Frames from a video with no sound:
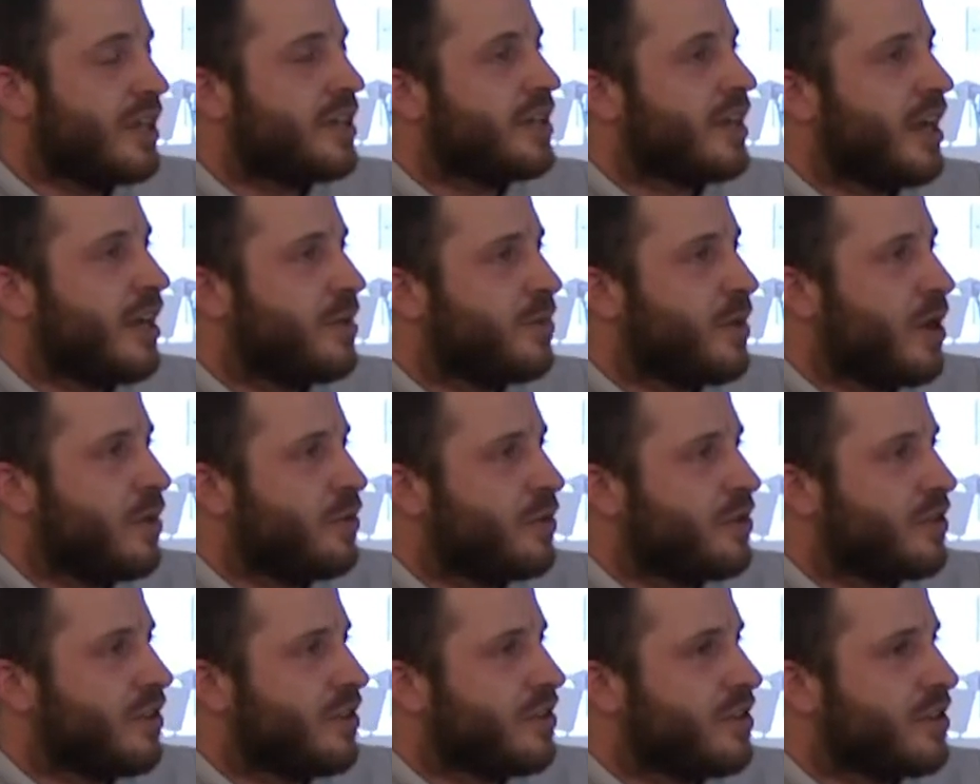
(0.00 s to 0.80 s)
came up
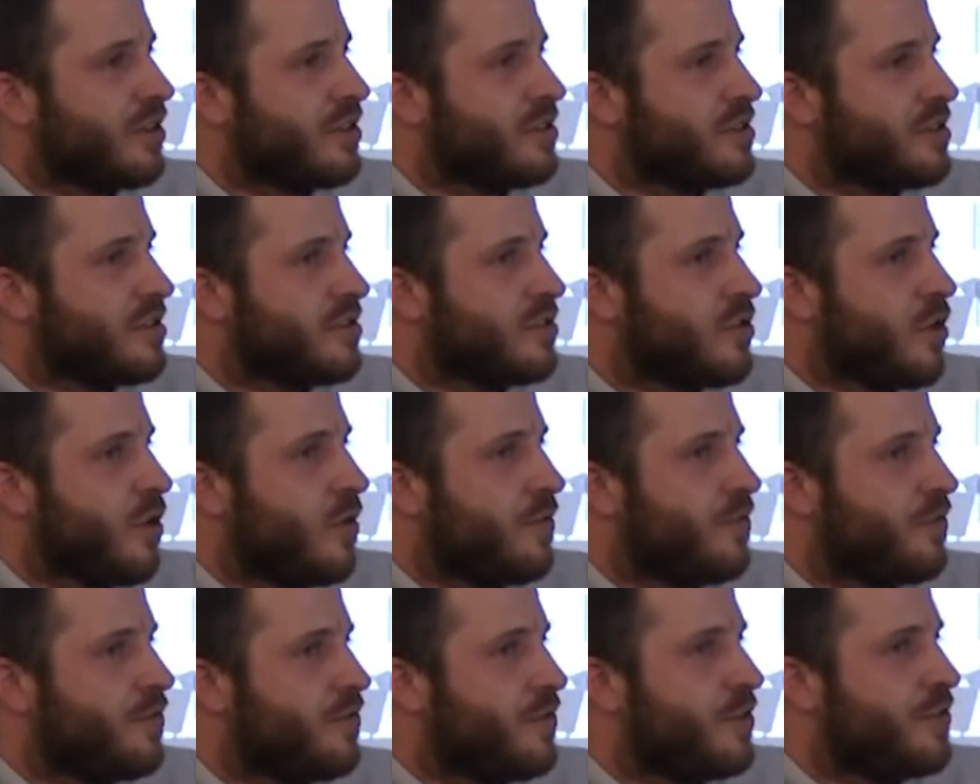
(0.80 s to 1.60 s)
with, I think it's the
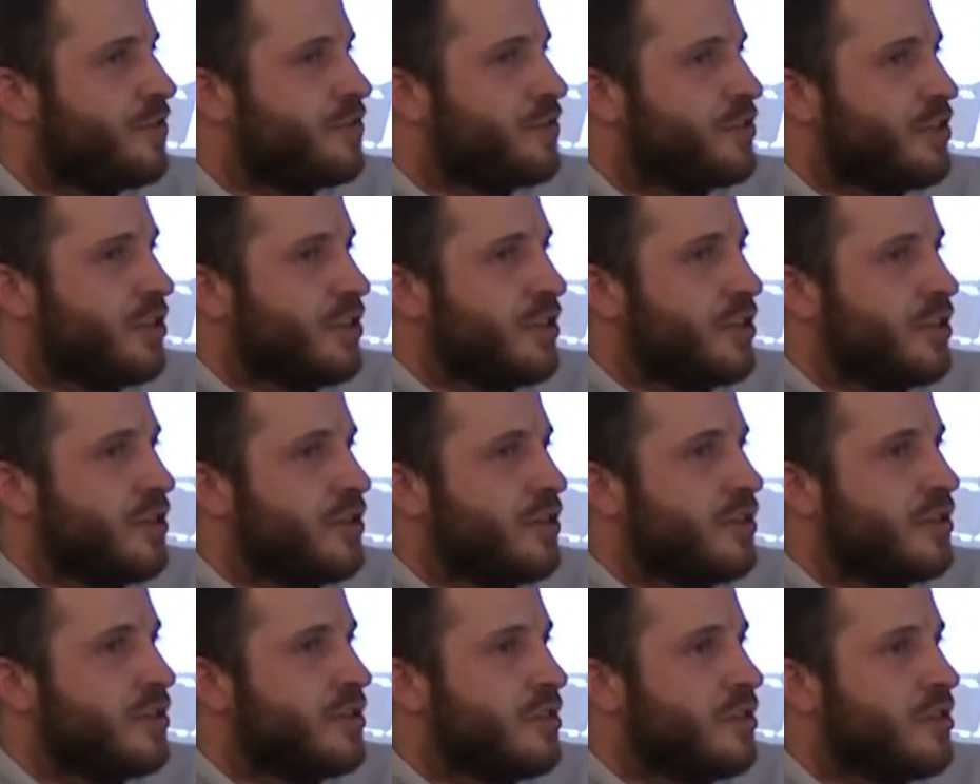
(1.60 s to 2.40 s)
top 50
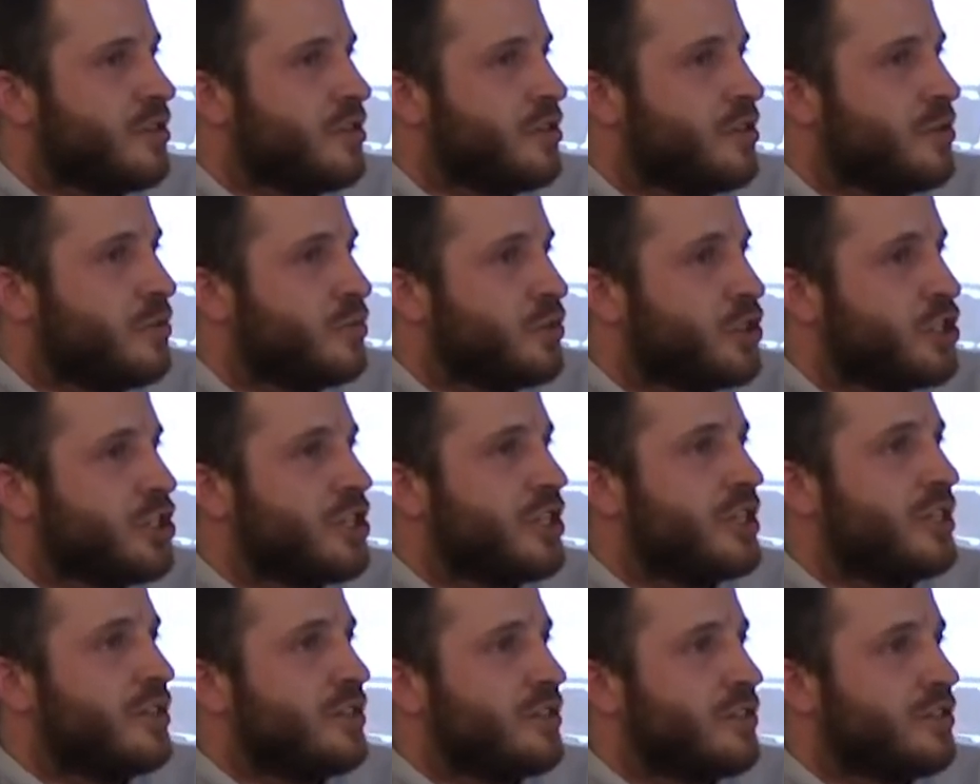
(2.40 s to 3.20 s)

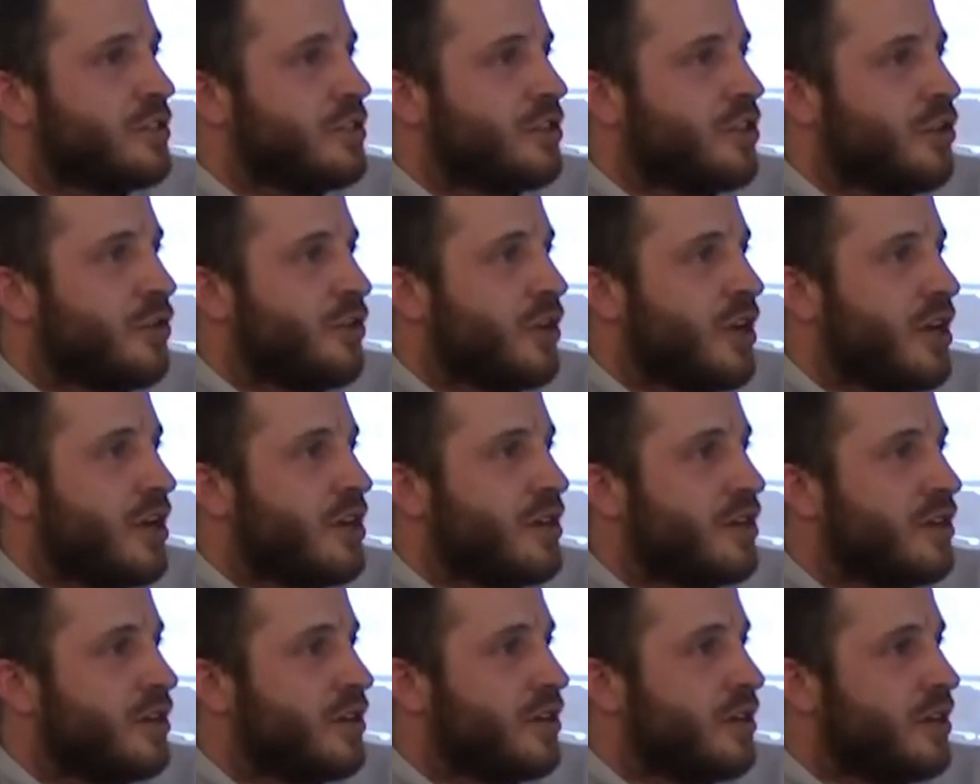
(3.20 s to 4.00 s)
machines to
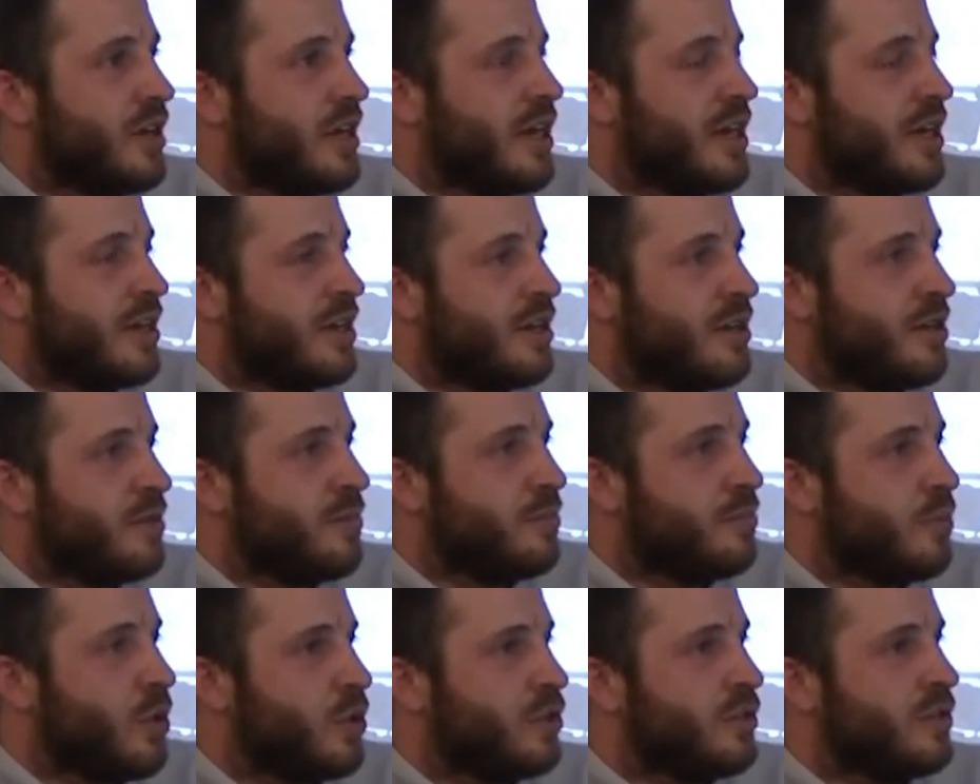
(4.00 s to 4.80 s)
create a
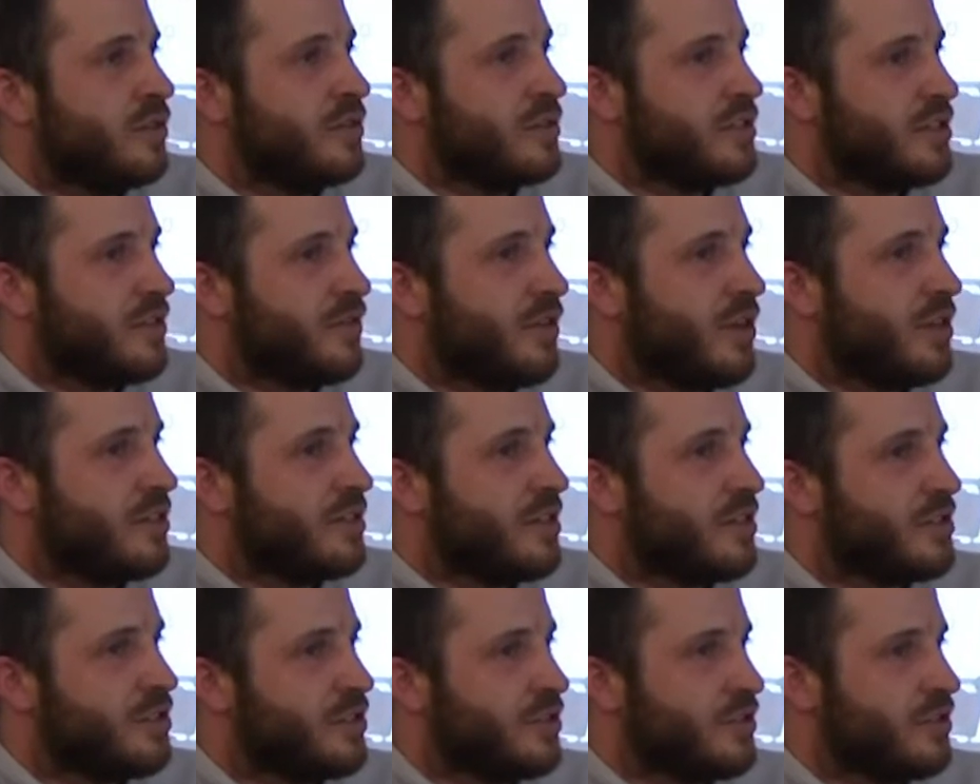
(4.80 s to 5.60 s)
modern
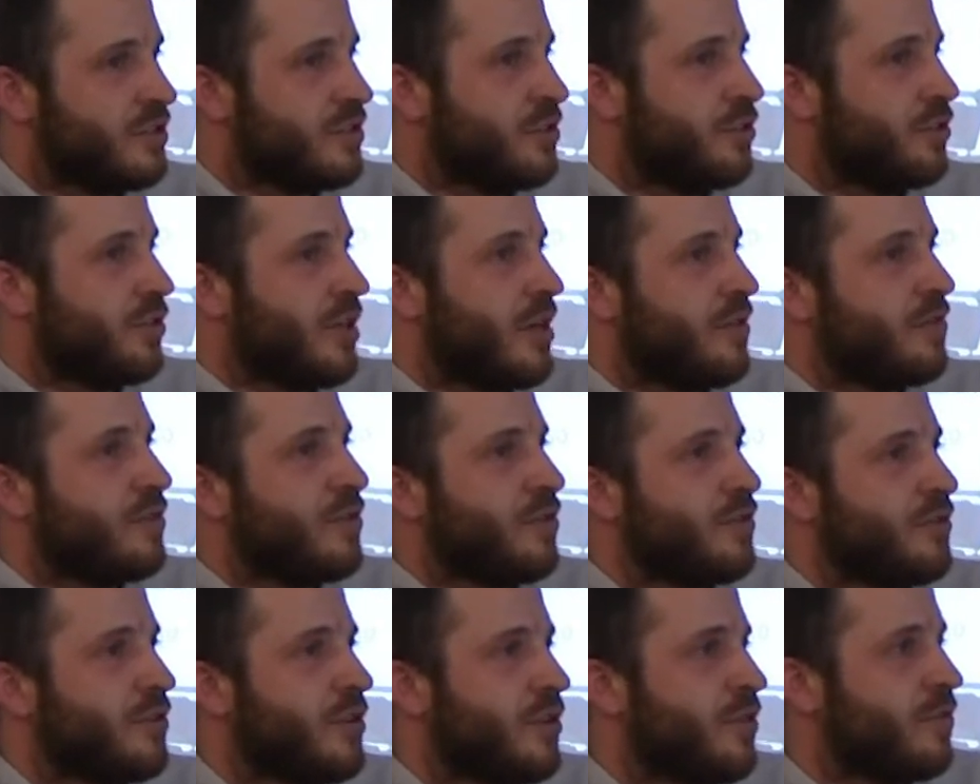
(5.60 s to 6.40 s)
civilization. So you get
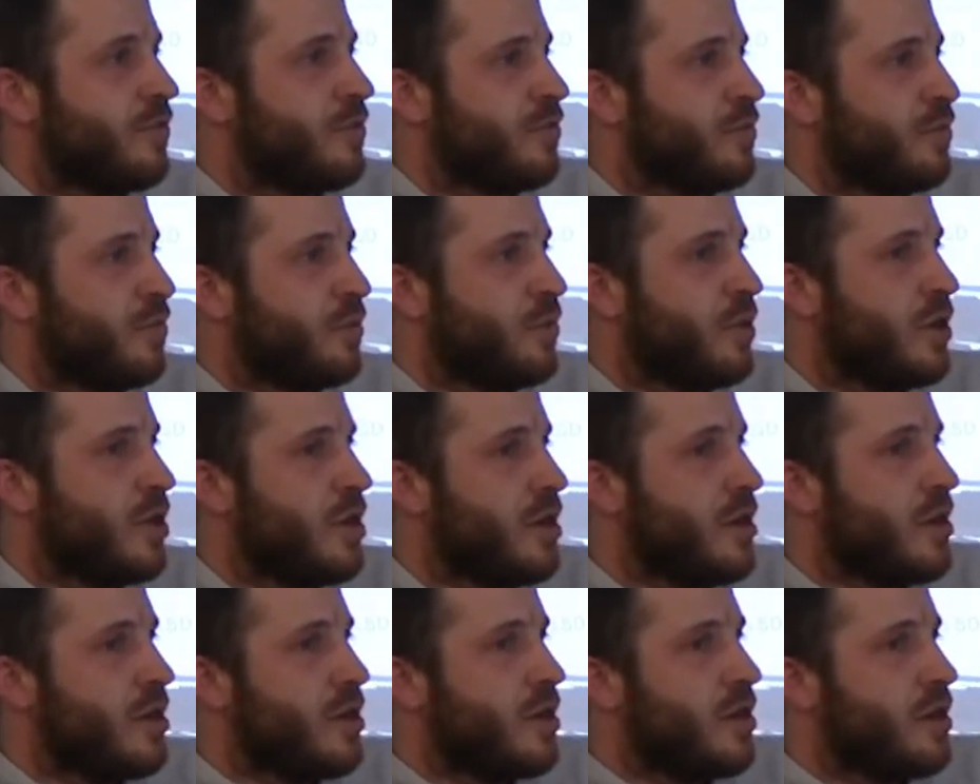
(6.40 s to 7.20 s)
everything from
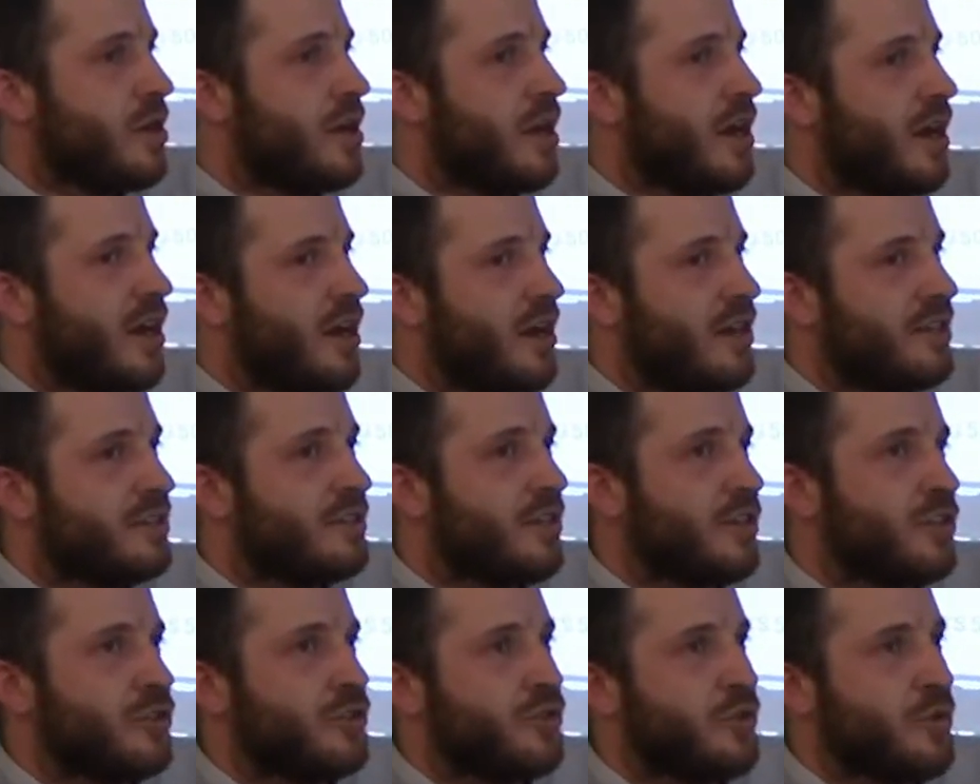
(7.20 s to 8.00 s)

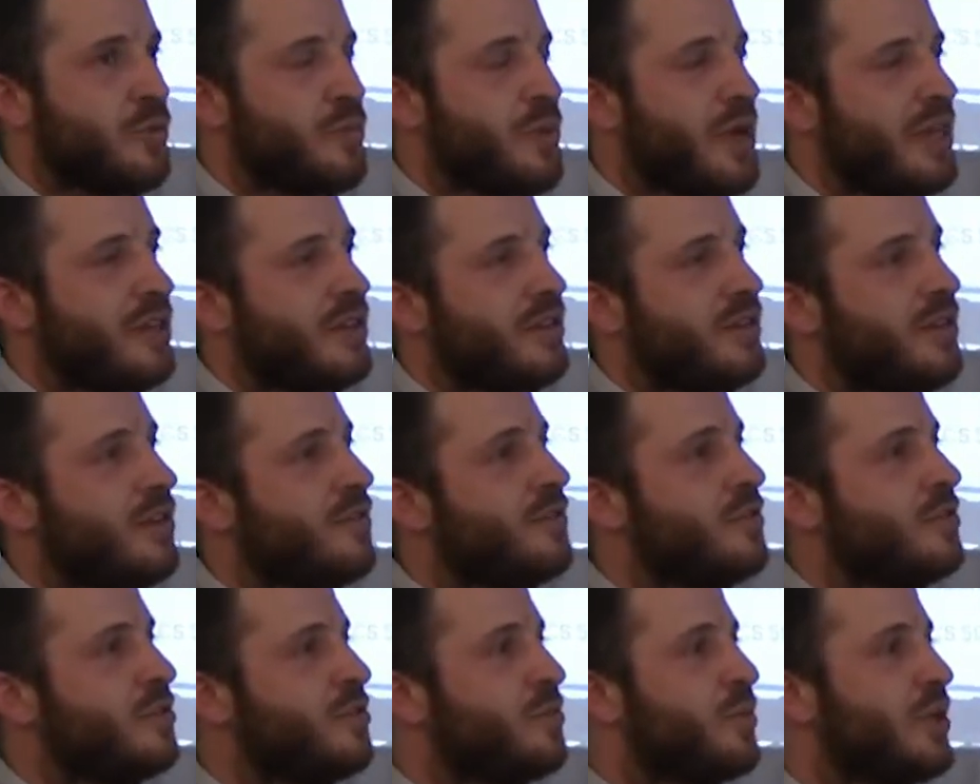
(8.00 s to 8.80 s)
industrial baking
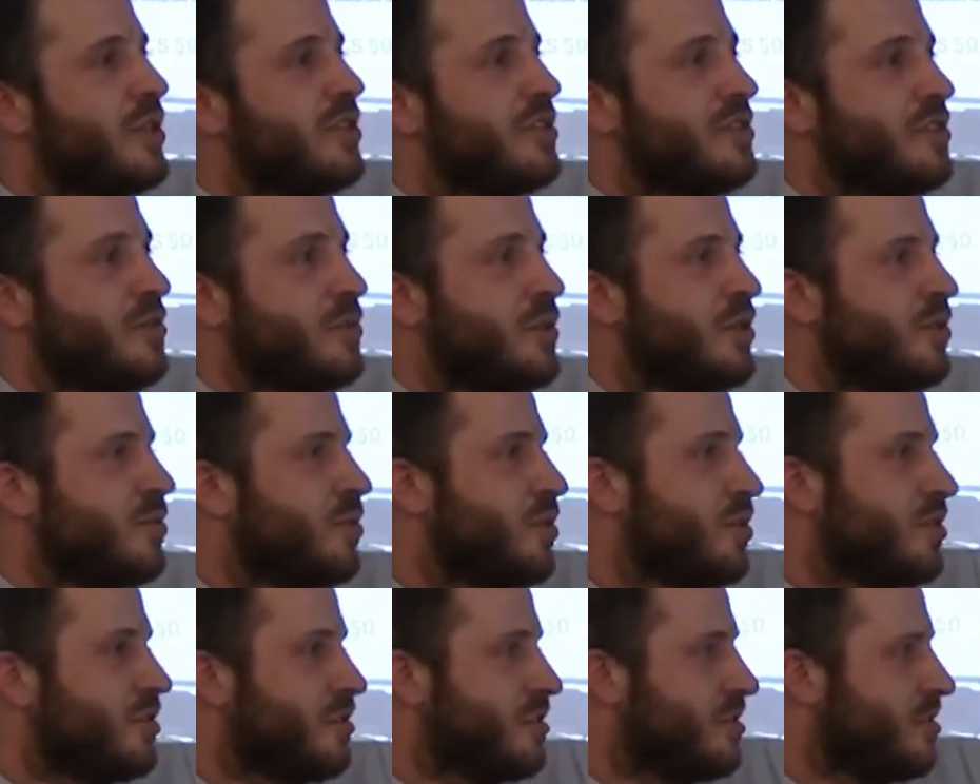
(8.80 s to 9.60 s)
ovens, PCB
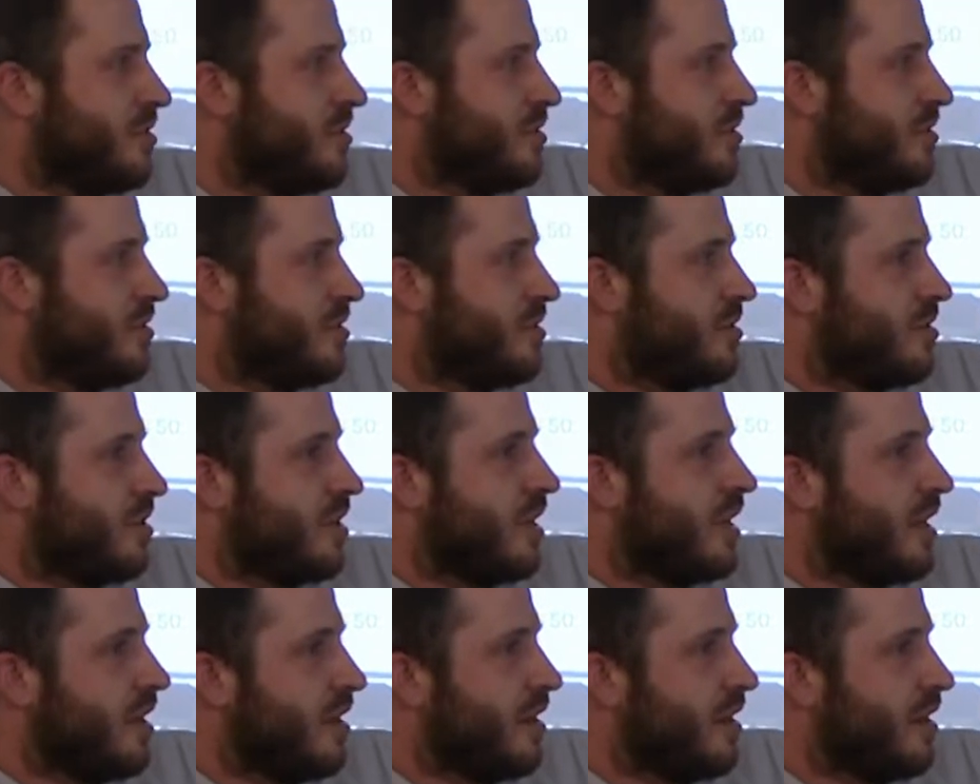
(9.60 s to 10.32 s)
printers,